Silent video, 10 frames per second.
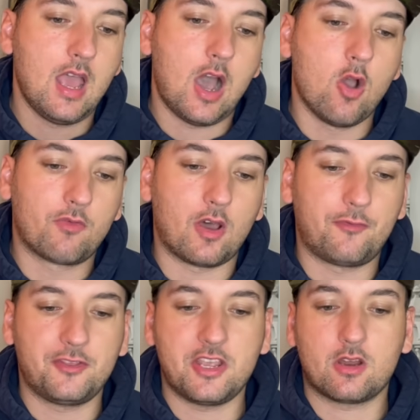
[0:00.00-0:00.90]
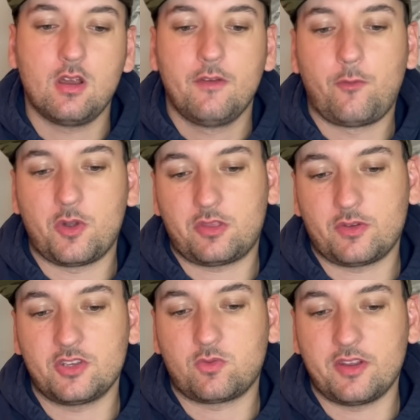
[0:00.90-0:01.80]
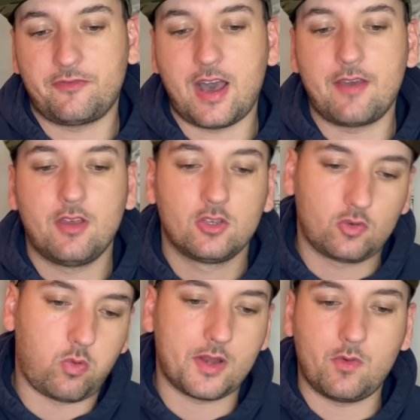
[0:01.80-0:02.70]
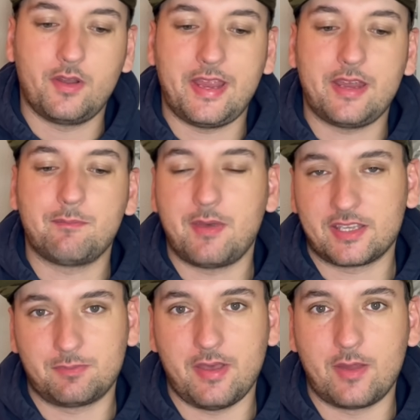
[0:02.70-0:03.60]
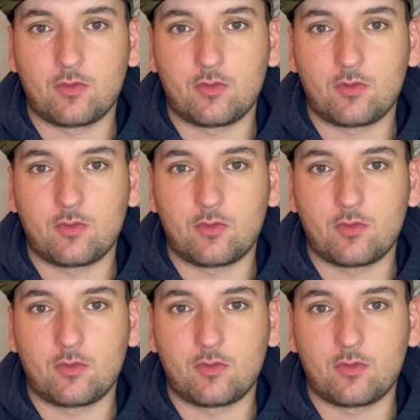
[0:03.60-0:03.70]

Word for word: Overall for the year, 43 and 25, 21 8 best bet.